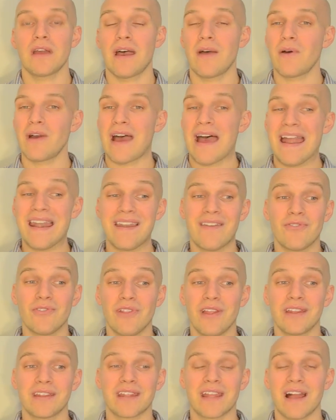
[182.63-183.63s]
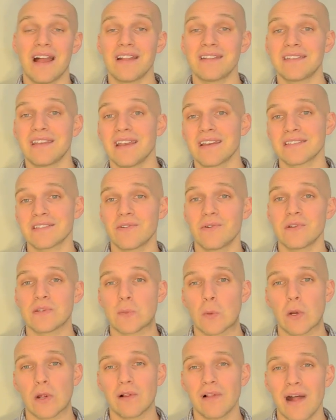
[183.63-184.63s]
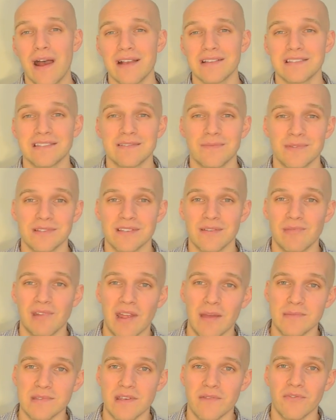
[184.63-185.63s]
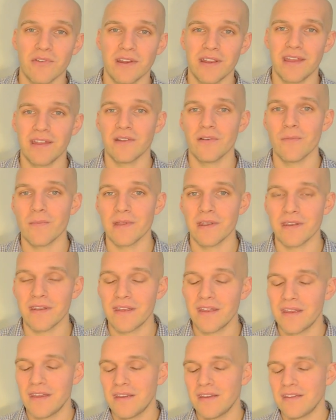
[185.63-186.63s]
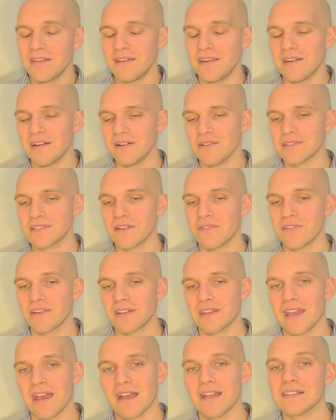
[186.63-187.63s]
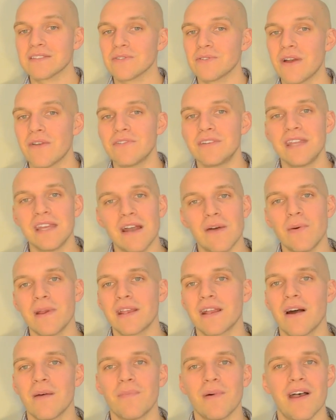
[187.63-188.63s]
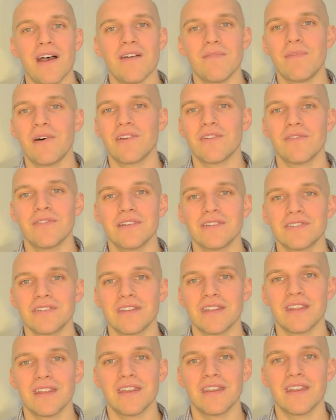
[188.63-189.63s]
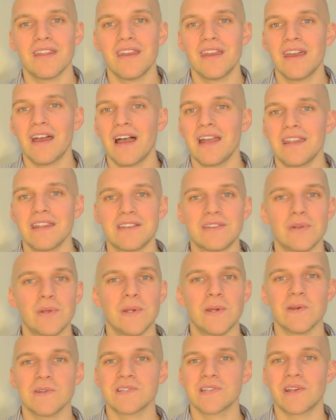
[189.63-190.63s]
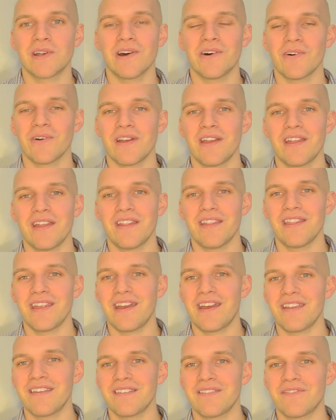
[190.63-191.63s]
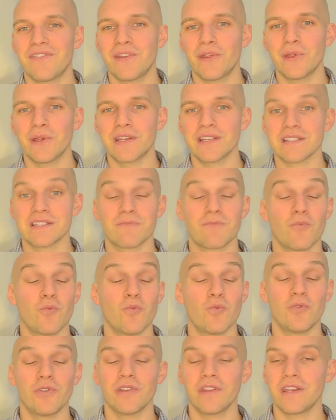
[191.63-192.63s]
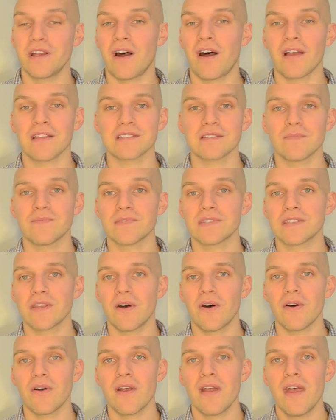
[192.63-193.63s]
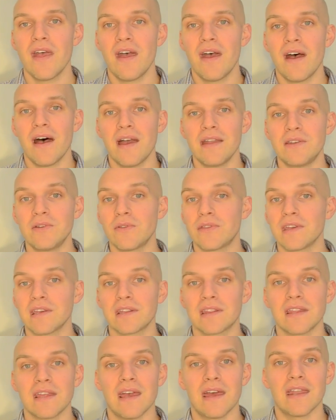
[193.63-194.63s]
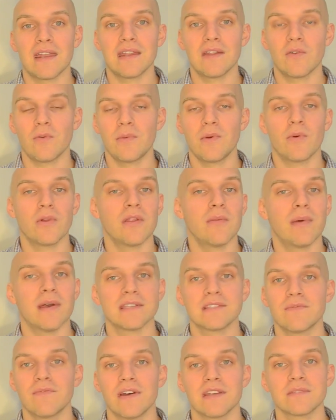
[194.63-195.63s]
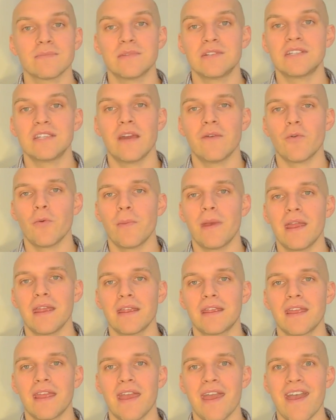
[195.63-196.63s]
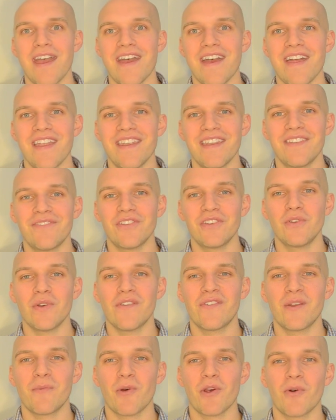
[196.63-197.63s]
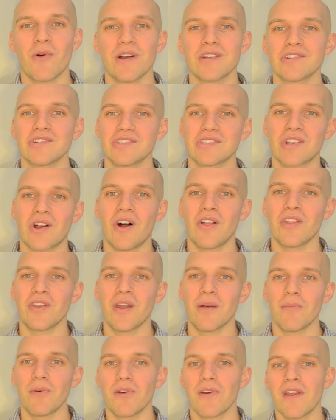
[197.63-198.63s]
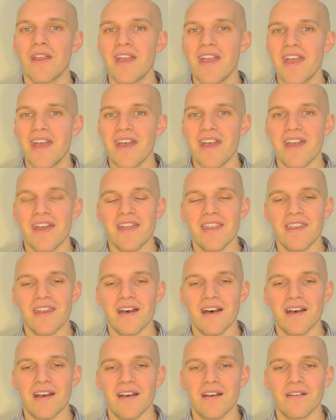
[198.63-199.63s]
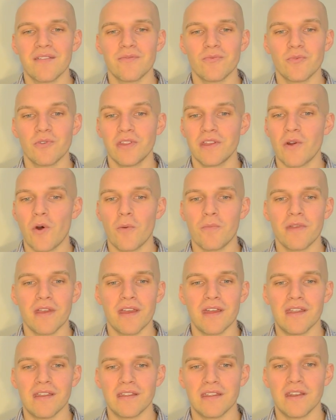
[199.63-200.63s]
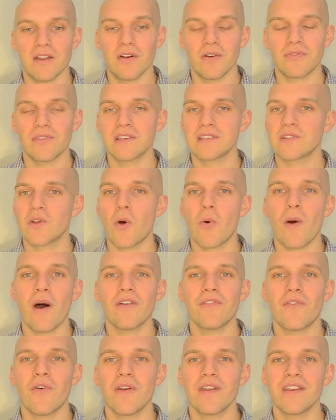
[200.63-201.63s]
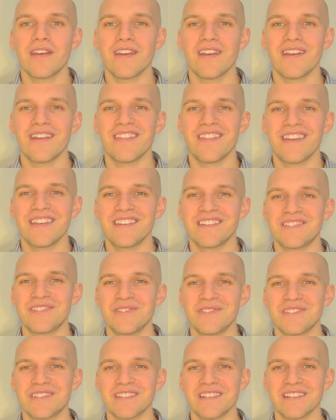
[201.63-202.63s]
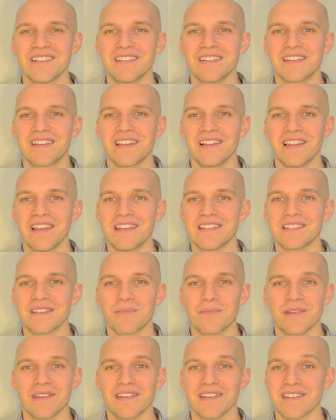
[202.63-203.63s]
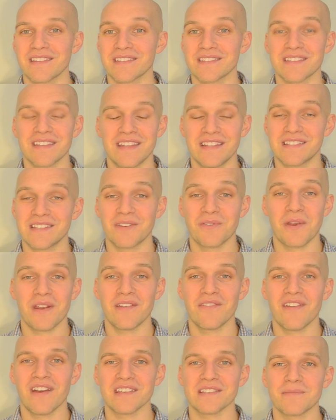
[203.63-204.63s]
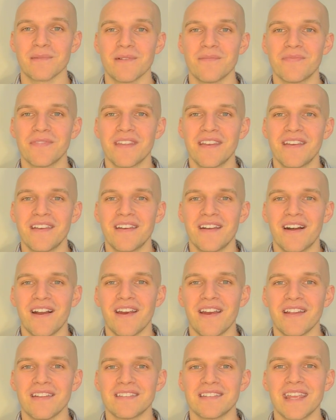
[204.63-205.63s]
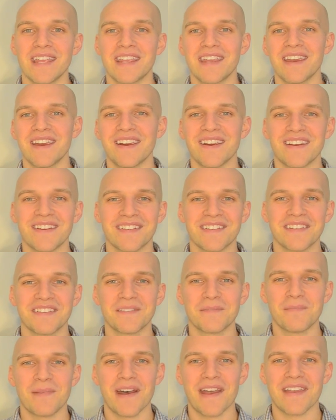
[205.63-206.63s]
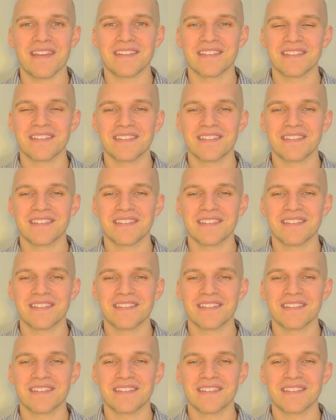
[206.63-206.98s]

I never liked contacts. I always wore glasses, but sometimes I forget them and stuff like that. So every day I wake up, I have better vision than I did 2 years ago, and that feeling is really awesome. So I do think that it will be one of the best investments you ever make. And if you do have any more questions, call the number. And really hope that things go well for you and that you choose to get LASIK, because it's a great investment. All right, take care. Bye.